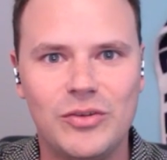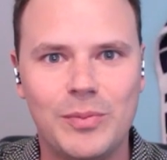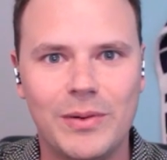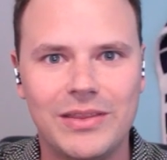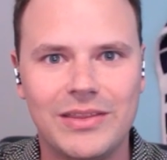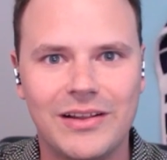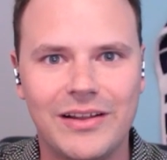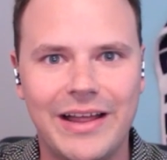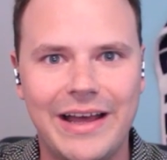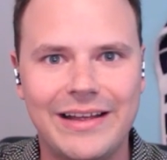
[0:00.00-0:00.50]

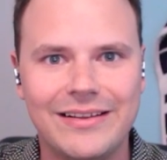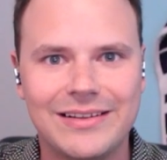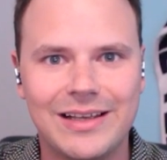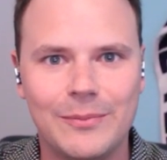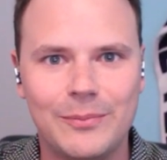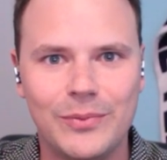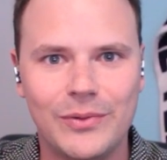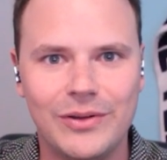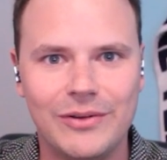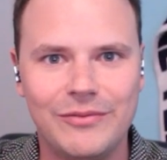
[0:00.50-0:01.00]
spent the last
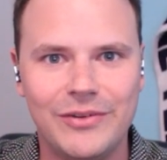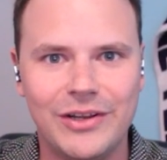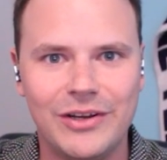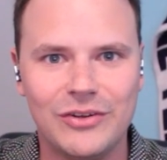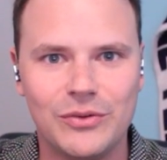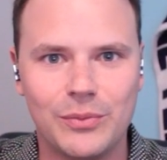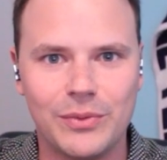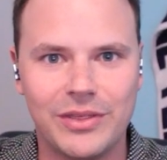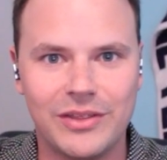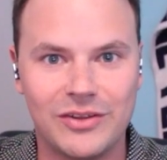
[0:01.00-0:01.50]
couple of
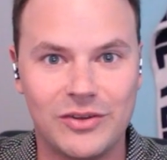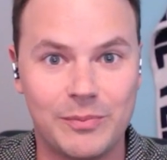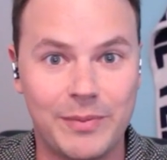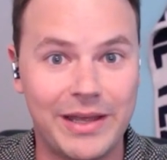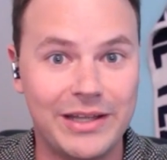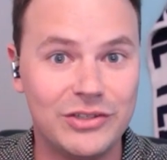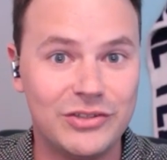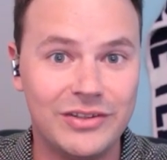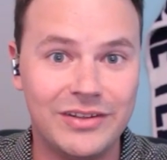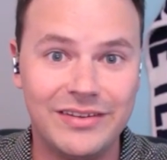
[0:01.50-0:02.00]
years with
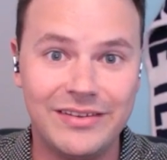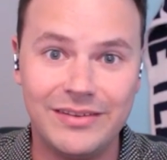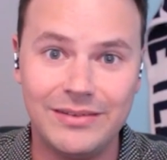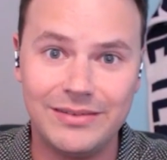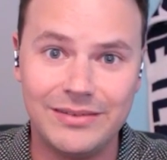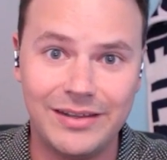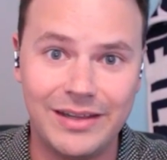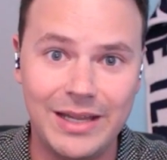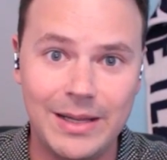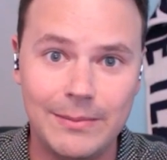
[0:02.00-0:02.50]
expansion
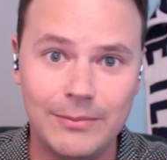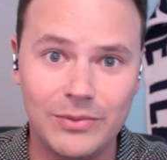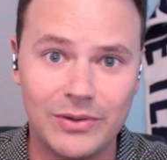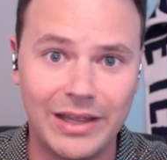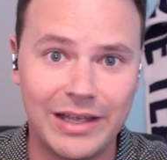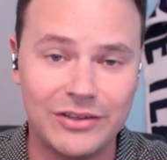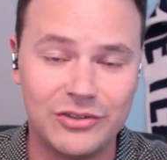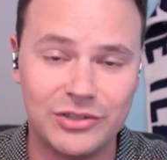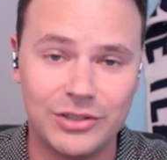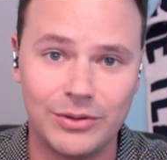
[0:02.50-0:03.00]
teams.
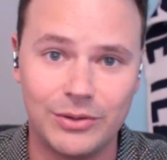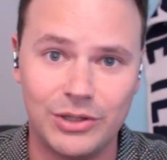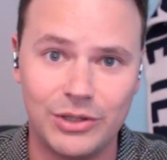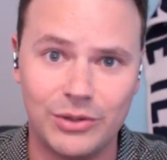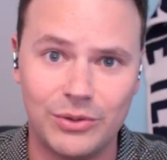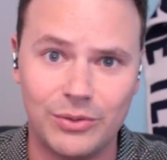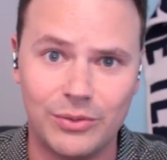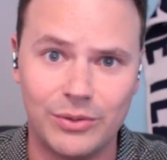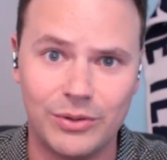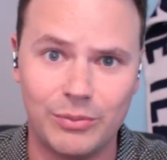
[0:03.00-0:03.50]
Last year
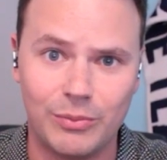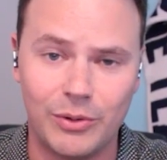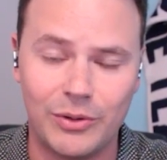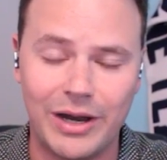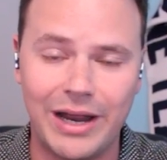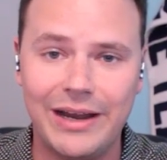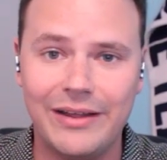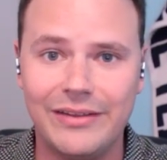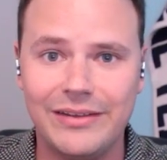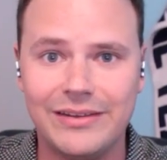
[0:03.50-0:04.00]
you were with Rhode
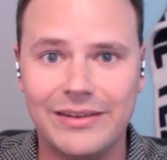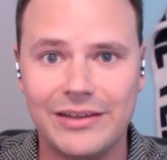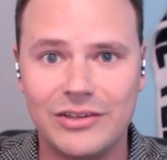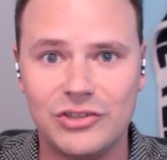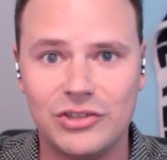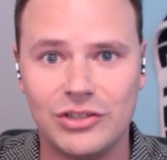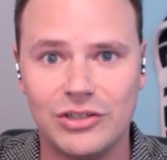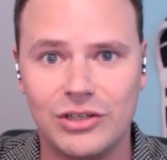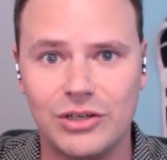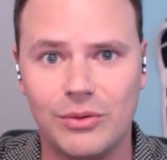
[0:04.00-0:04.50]
Island.
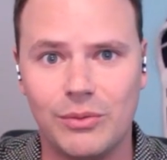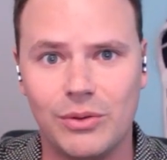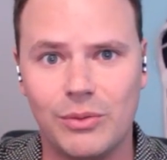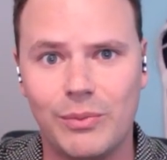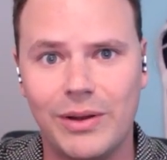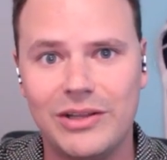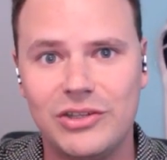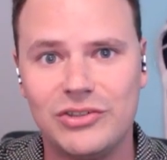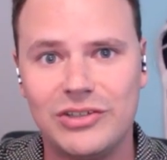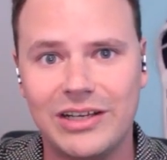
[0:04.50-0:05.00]
This year you were with
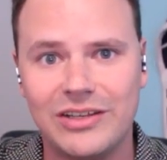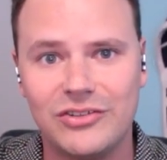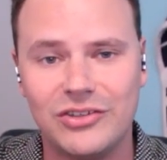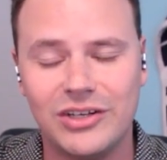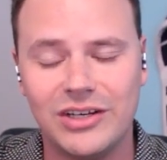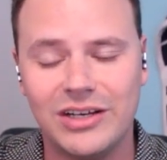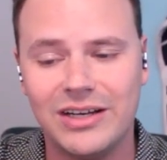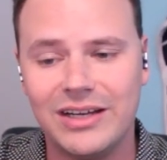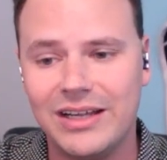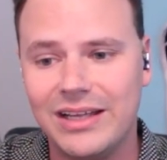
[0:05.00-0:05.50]

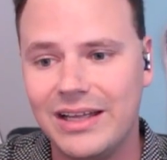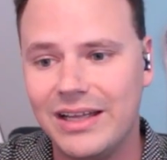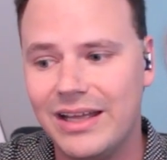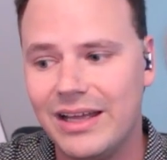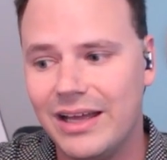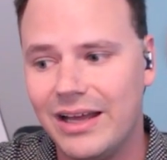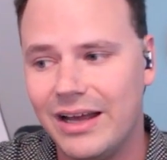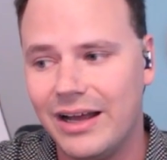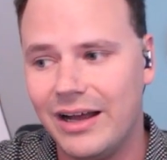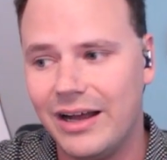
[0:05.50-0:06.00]
Westchester.
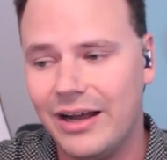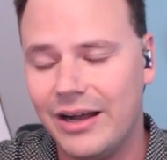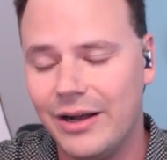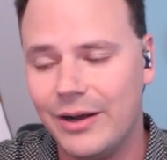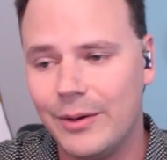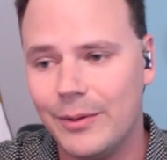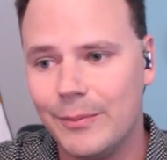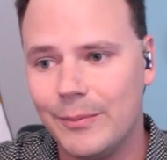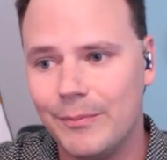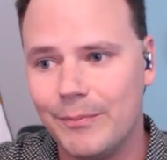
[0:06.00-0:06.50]

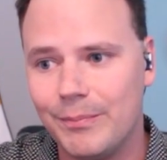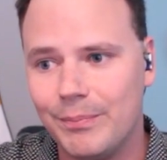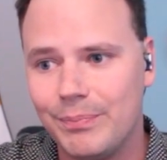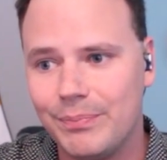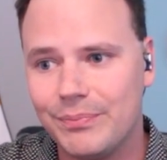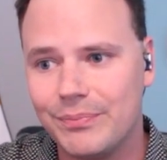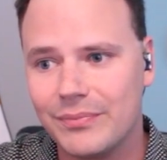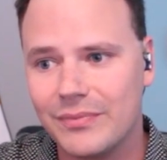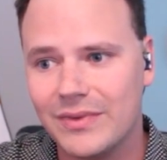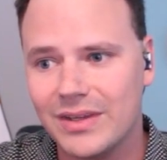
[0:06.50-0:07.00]
Um,
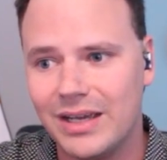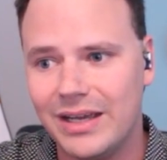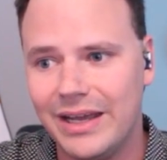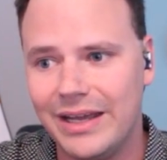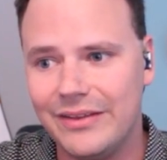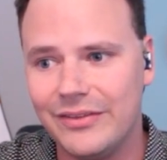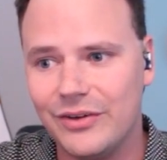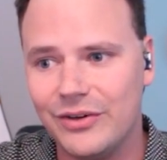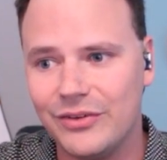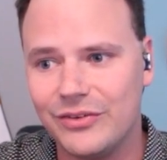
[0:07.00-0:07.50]

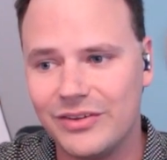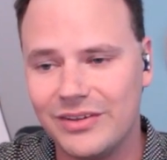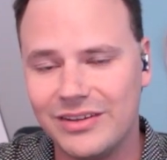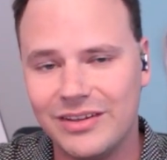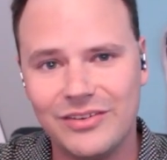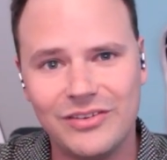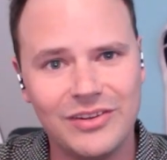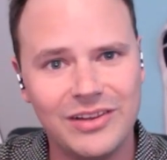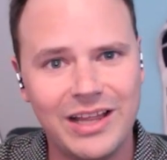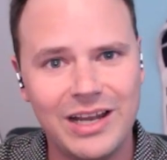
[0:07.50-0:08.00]
and there's
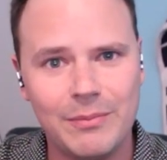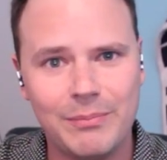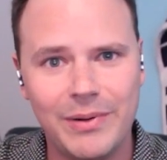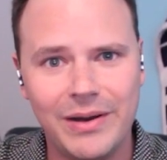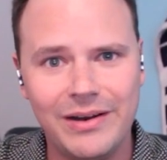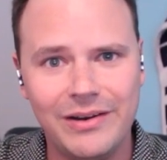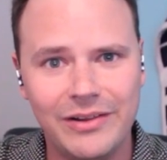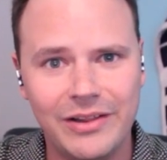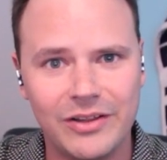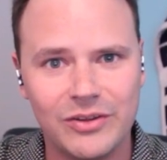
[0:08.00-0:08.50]
a lot of
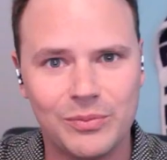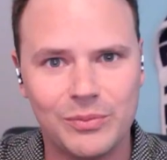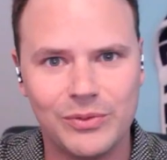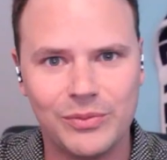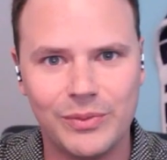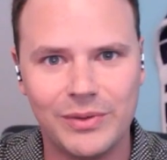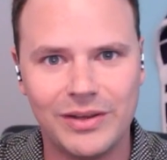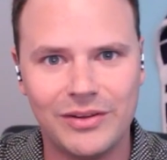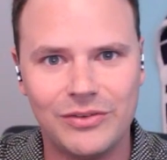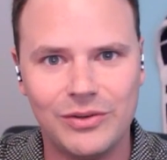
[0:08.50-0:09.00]
parallels
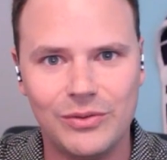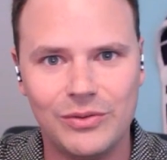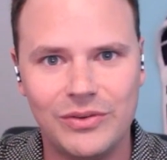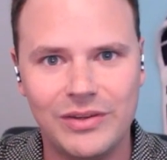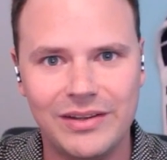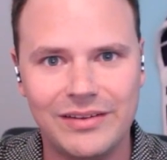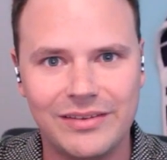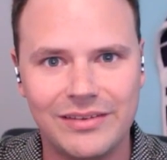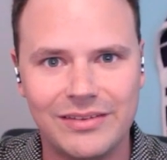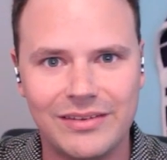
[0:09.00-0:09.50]
between the two
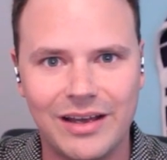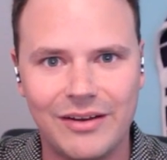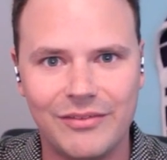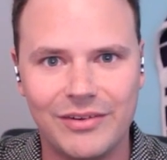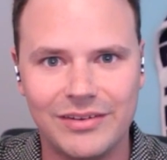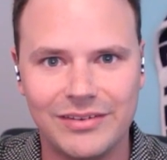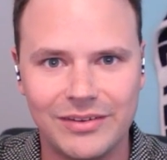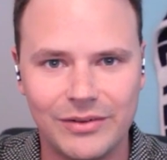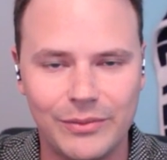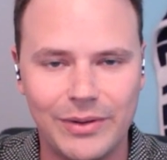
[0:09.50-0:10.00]
seasons.
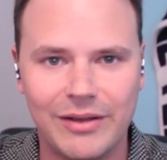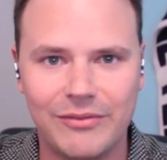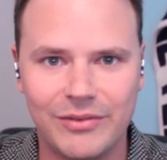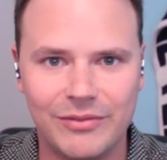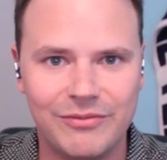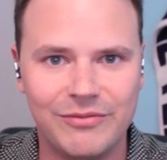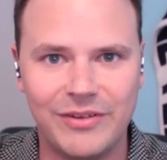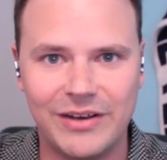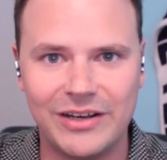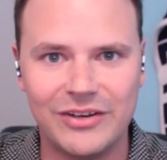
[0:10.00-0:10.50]
Obviously, we
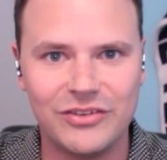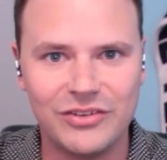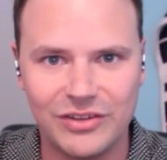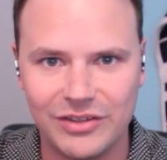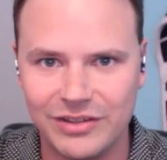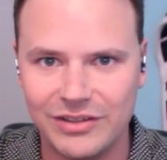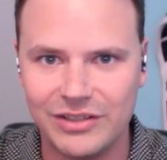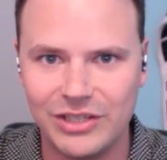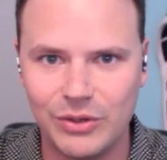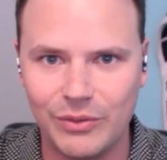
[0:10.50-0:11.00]
haven't finished
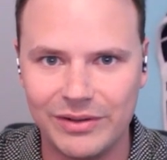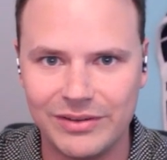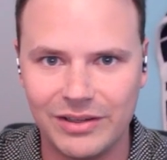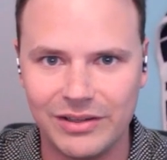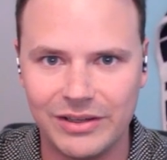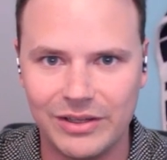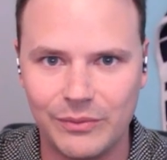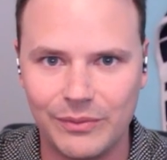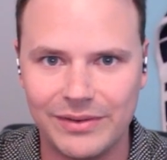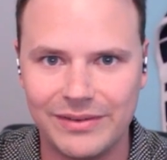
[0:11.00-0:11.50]
the
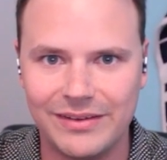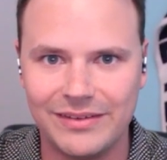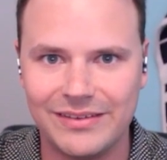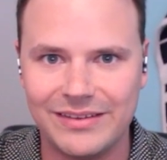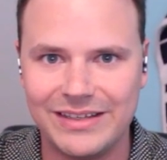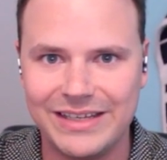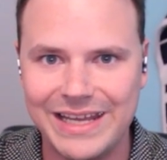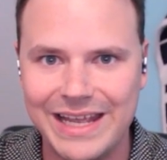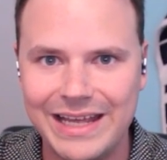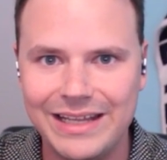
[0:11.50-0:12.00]
USL League One
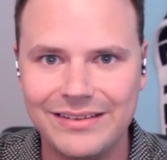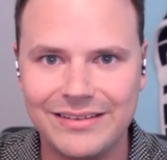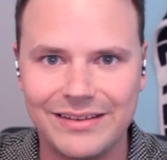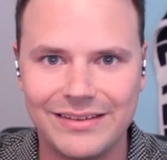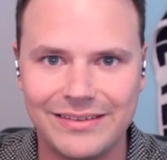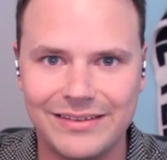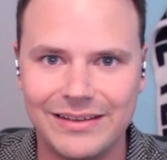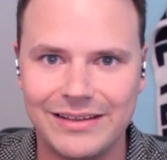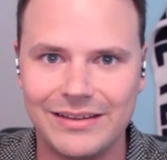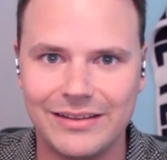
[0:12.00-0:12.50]
season yet to
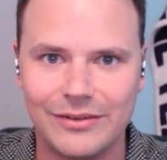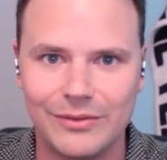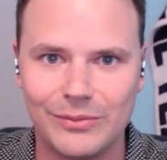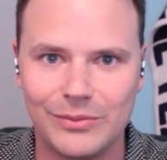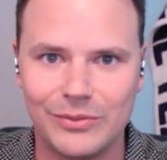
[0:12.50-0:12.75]
see the